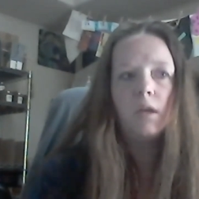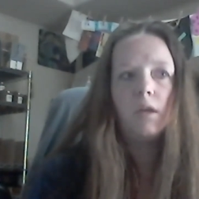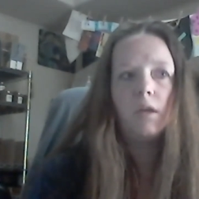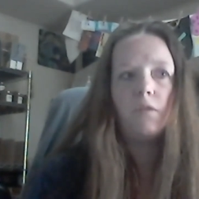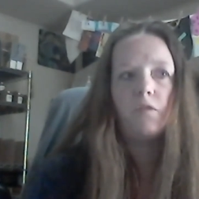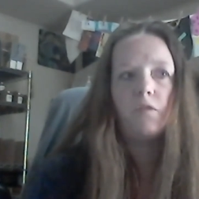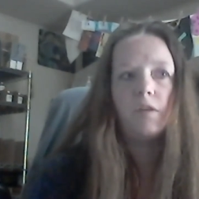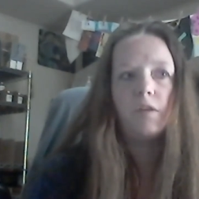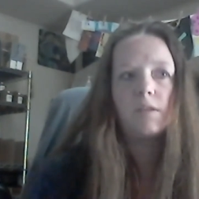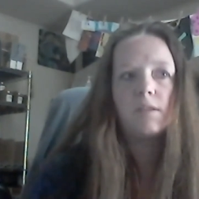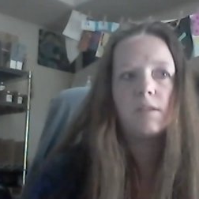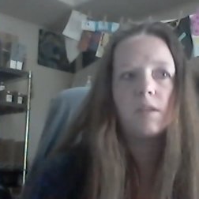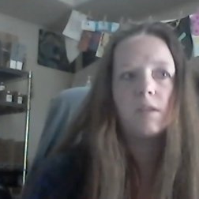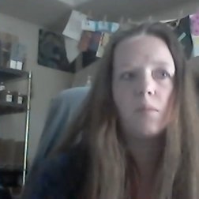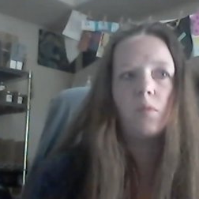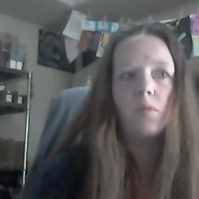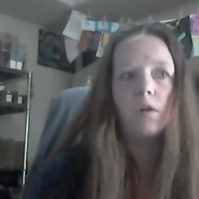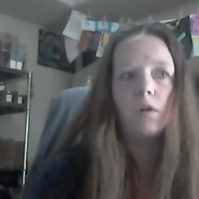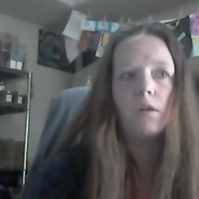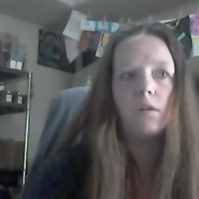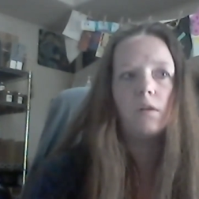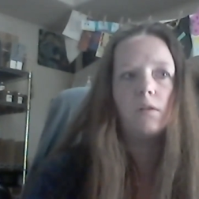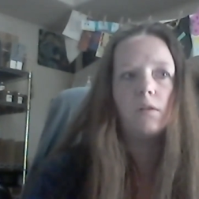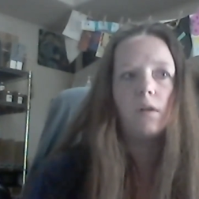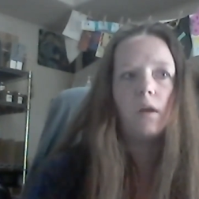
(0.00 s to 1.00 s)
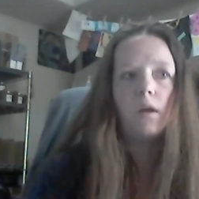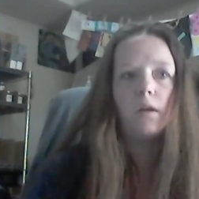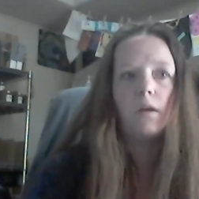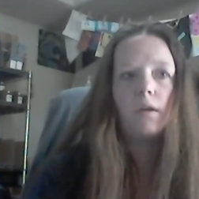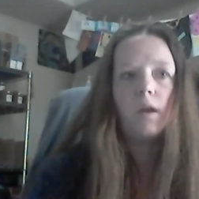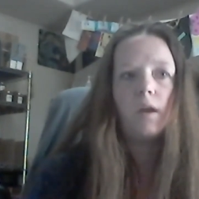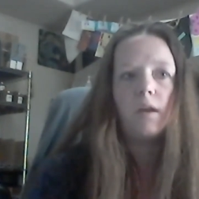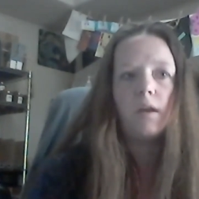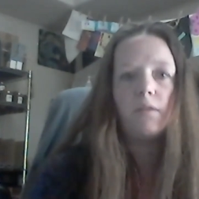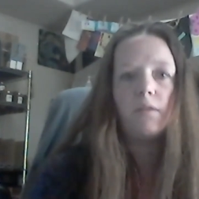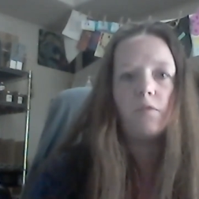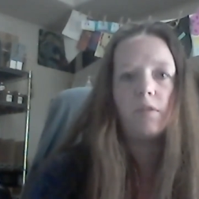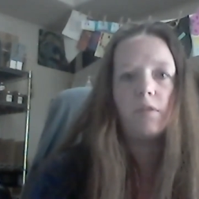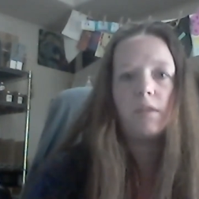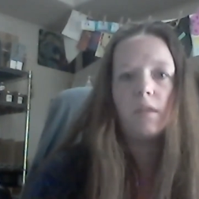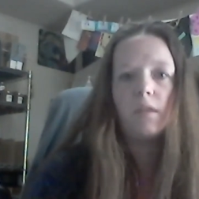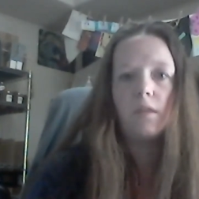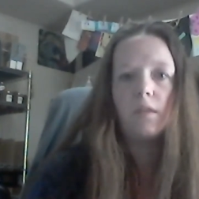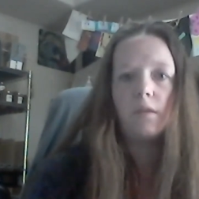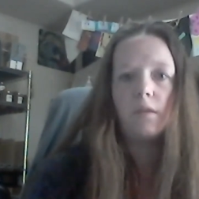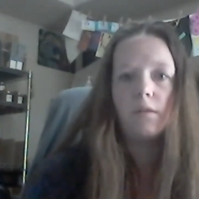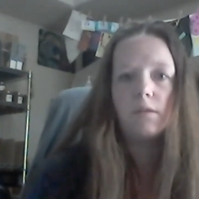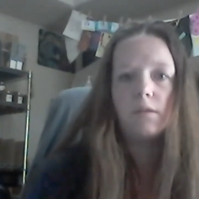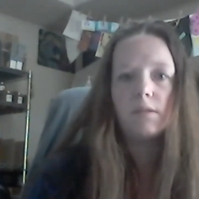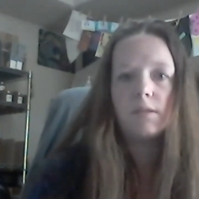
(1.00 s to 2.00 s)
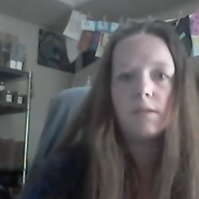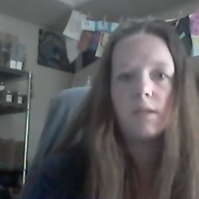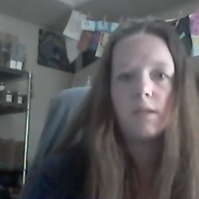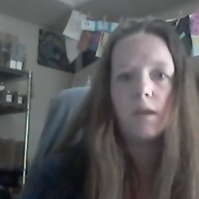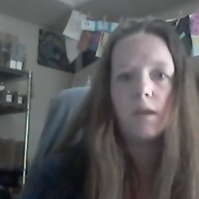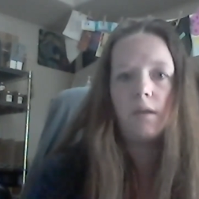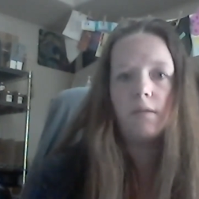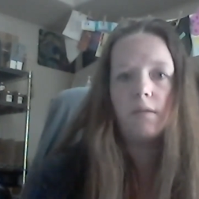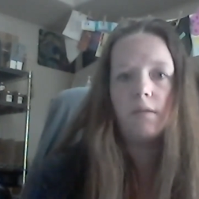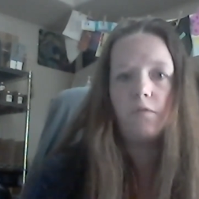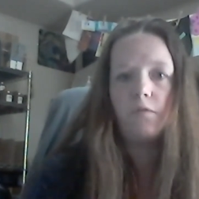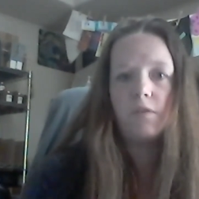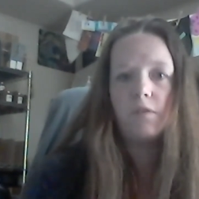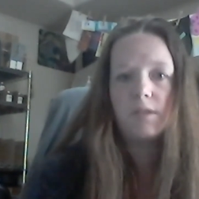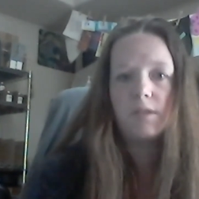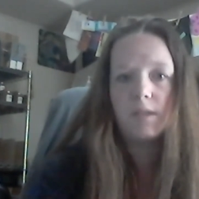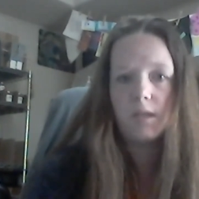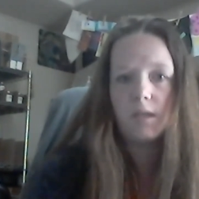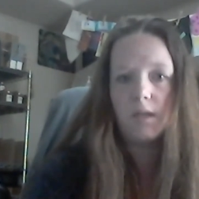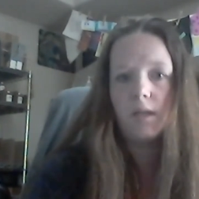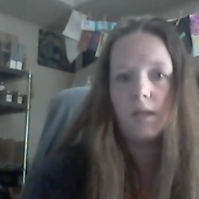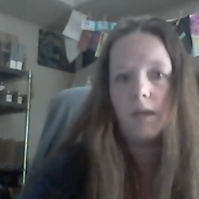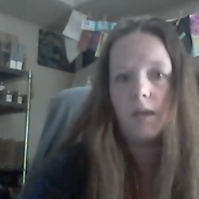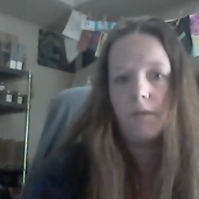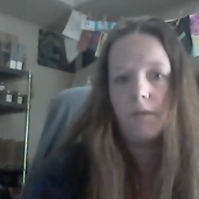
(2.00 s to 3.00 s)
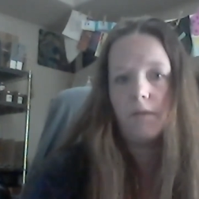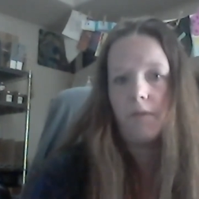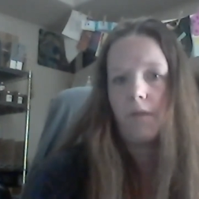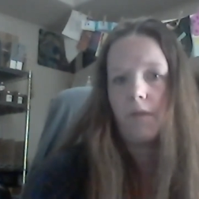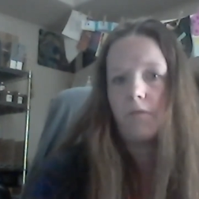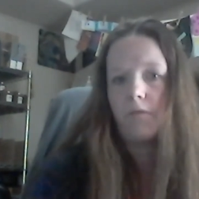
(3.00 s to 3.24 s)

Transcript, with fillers: if it's somewhere uh, kind of within the vicinity of